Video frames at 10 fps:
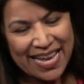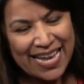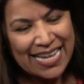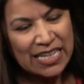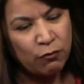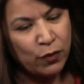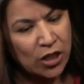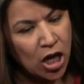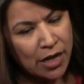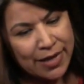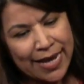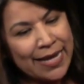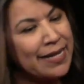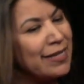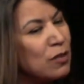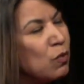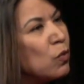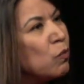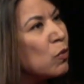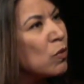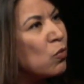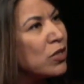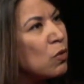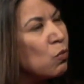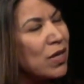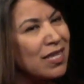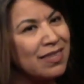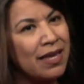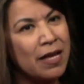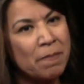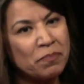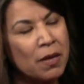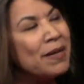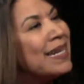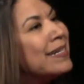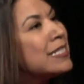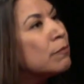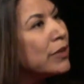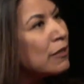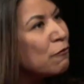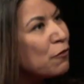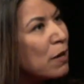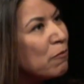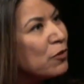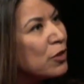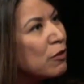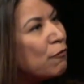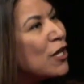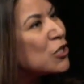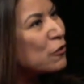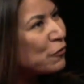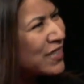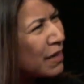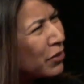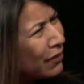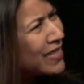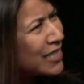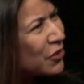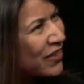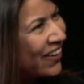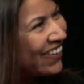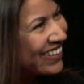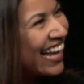And if we got A's, we would be rewarded with a banana split from Foster Freeze. I believe it's still there.